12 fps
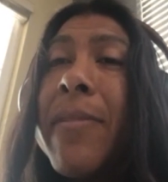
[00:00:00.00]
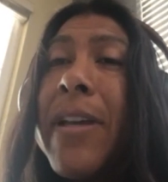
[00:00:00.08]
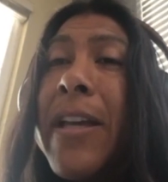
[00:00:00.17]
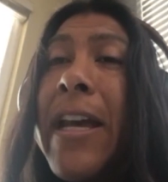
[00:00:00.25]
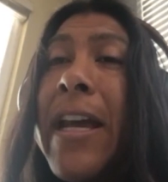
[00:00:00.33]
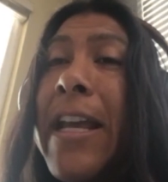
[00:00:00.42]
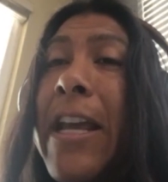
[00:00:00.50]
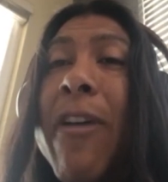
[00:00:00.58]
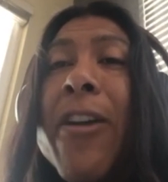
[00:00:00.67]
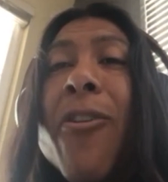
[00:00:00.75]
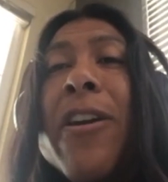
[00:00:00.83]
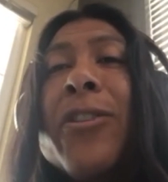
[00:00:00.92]
And here I
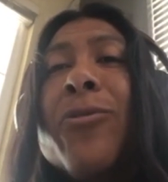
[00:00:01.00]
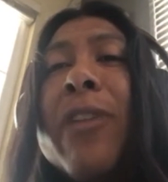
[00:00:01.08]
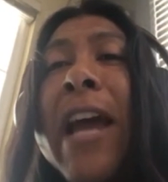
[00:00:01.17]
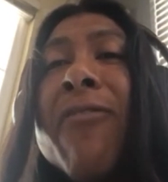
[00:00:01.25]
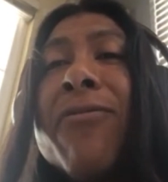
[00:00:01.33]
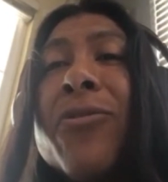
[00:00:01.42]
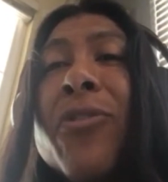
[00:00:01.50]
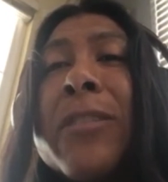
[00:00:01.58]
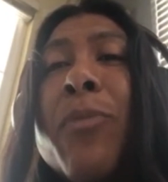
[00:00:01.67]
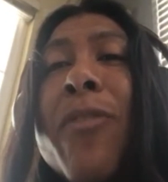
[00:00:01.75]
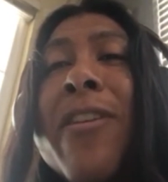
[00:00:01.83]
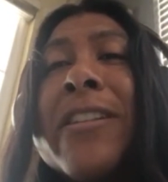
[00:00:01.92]
go into life to
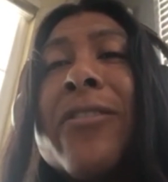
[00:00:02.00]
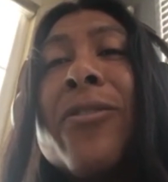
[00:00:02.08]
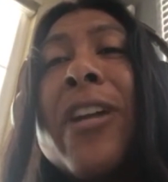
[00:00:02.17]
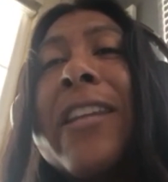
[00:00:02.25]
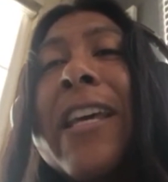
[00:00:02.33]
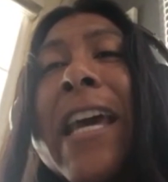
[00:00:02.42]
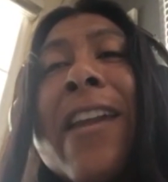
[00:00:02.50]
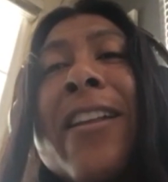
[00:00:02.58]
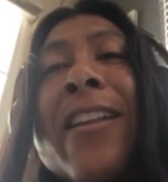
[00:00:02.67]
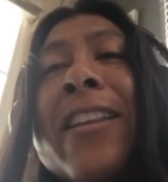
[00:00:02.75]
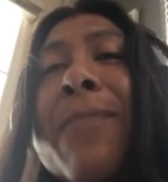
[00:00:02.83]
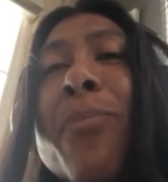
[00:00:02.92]
experience, to not take
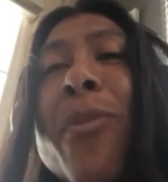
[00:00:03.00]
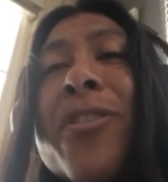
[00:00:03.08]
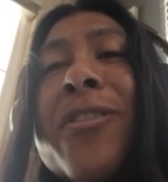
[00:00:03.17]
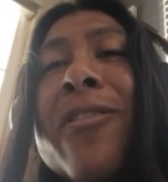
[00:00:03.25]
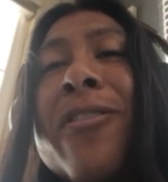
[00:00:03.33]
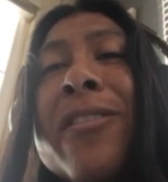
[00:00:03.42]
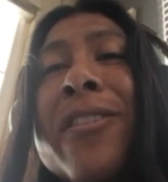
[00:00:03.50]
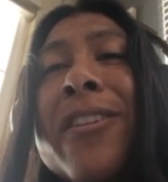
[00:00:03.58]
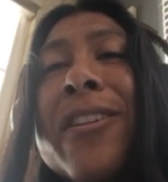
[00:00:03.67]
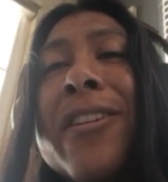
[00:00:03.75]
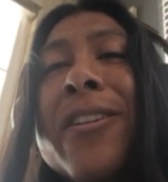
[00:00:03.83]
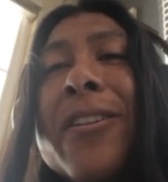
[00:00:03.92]
anything personal,
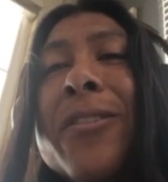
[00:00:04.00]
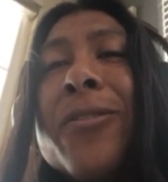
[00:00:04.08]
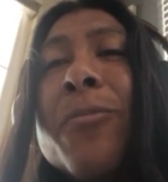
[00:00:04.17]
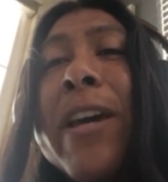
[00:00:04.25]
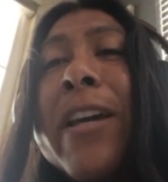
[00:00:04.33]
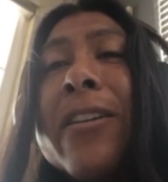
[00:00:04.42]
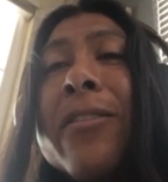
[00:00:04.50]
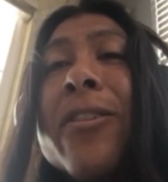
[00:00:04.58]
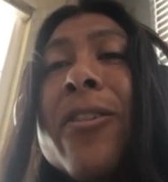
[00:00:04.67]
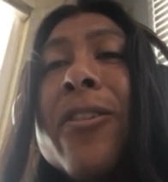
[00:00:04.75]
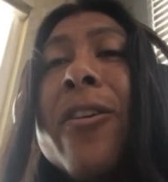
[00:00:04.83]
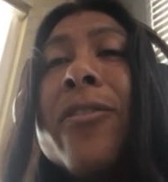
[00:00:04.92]
to make,
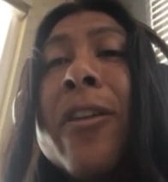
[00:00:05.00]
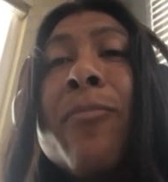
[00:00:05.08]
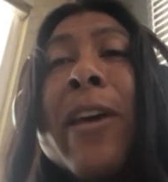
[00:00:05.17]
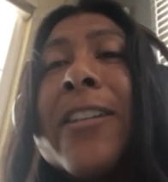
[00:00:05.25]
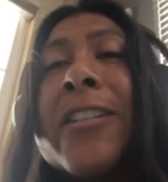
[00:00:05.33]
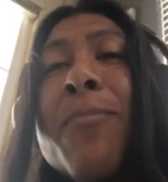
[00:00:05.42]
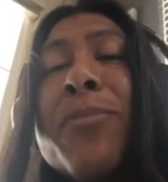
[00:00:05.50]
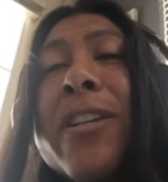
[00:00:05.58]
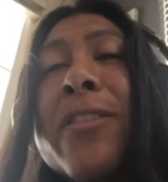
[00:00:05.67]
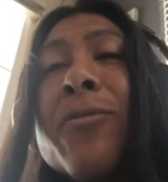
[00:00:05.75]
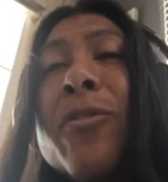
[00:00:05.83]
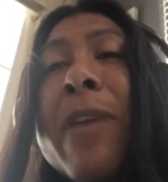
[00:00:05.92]
not make assumptions
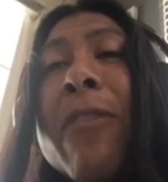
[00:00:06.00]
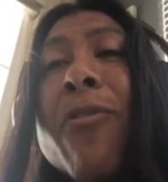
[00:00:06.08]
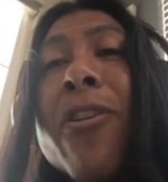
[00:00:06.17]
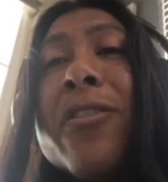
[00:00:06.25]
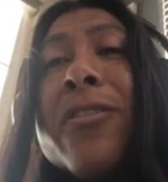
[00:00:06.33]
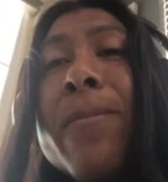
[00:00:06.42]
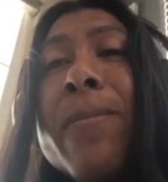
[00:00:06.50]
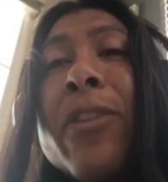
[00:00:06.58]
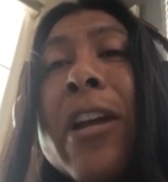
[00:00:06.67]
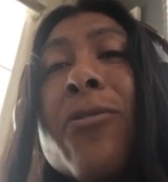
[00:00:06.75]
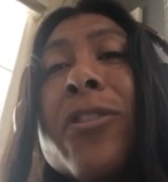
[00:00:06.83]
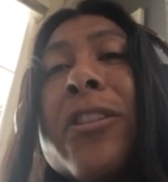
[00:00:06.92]
with my word, to not
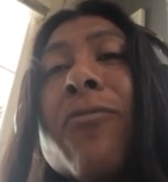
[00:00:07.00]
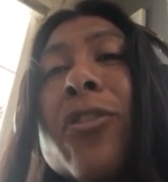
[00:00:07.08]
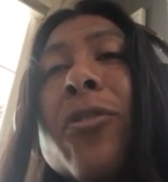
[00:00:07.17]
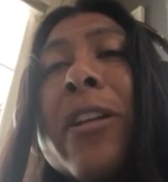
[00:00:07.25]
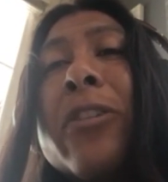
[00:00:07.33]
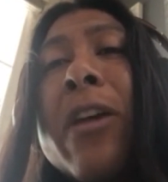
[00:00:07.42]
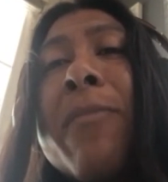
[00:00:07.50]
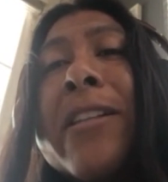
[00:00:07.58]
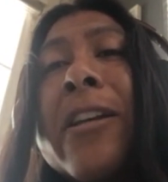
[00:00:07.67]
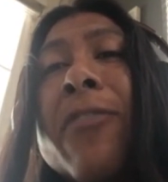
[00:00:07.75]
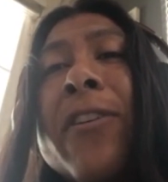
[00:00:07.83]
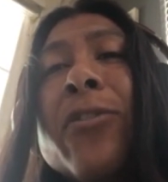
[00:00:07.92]
use the word to betray
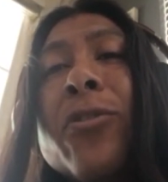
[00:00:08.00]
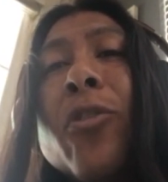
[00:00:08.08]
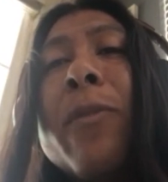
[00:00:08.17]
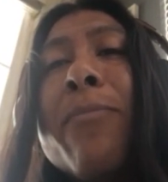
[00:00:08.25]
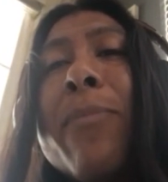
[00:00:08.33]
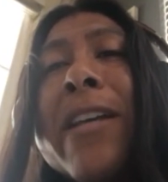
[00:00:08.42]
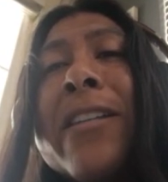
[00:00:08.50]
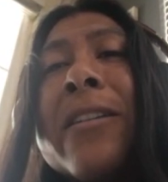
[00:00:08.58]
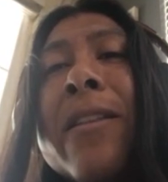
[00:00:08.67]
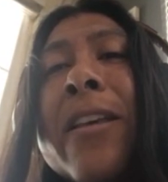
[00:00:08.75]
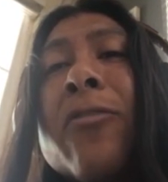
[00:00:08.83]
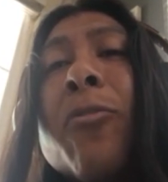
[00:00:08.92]
myself and to do my best,
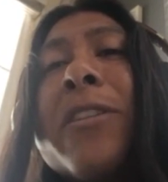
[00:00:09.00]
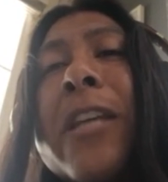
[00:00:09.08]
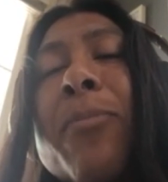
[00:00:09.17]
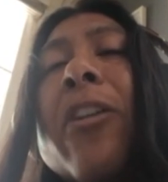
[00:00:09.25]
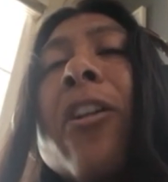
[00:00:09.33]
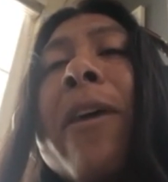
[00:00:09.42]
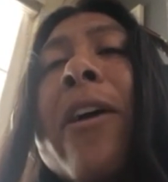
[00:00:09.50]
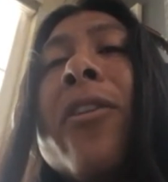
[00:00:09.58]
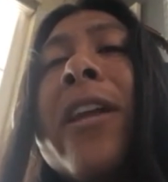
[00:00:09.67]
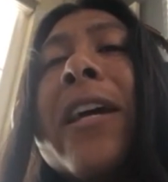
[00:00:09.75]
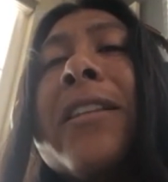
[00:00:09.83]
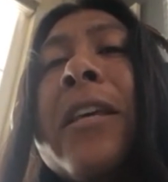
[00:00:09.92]
to be skeptical of my own
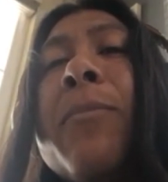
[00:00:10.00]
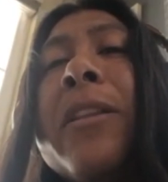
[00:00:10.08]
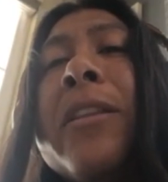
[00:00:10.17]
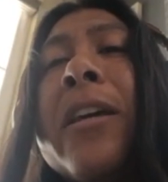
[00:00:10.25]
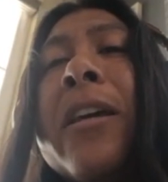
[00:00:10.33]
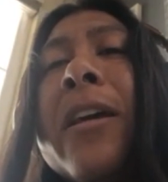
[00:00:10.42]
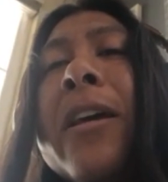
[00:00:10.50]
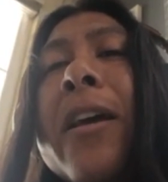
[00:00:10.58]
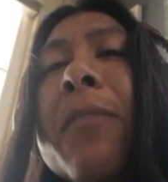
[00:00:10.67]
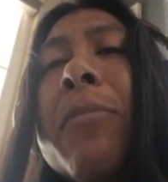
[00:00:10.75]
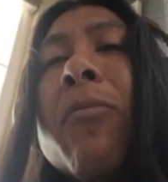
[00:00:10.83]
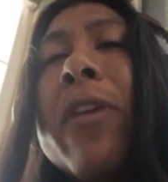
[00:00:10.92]
negativity.
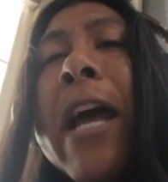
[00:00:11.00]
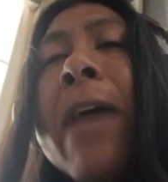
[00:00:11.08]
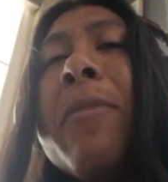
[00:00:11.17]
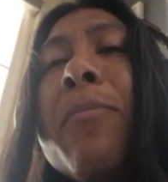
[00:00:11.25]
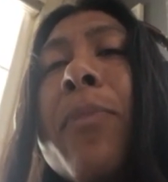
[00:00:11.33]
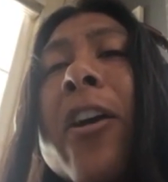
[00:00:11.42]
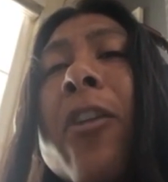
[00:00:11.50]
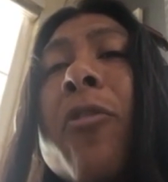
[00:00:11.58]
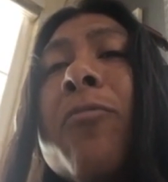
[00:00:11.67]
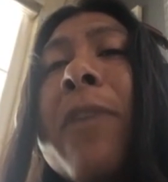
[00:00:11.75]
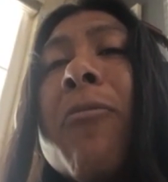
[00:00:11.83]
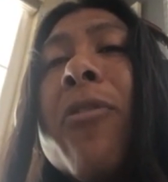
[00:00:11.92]
But when I'm impeccable
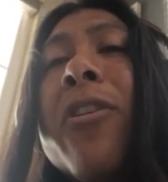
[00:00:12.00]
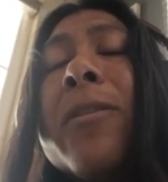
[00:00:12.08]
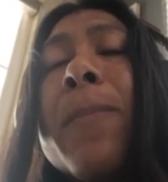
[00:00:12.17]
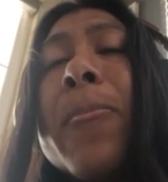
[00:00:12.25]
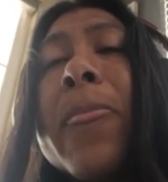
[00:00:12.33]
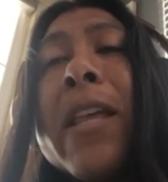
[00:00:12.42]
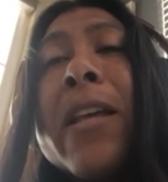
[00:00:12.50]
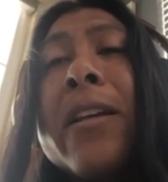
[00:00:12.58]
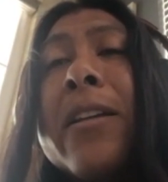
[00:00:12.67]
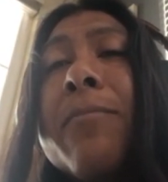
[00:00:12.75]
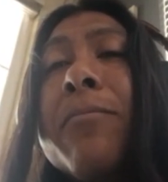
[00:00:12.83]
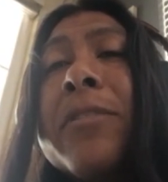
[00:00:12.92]
with my word,
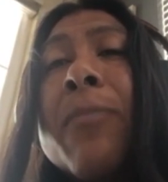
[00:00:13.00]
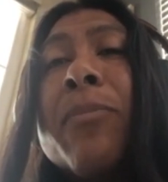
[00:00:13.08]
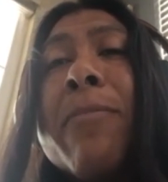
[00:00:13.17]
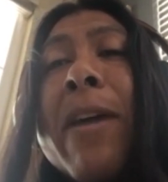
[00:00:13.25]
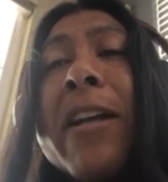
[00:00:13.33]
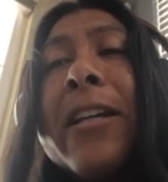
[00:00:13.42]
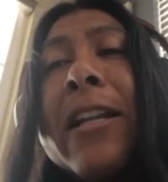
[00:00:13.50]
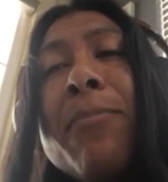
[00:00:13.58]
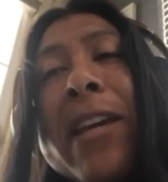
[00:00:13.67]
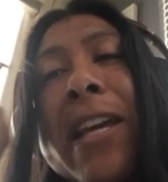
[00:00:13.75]
something magically begins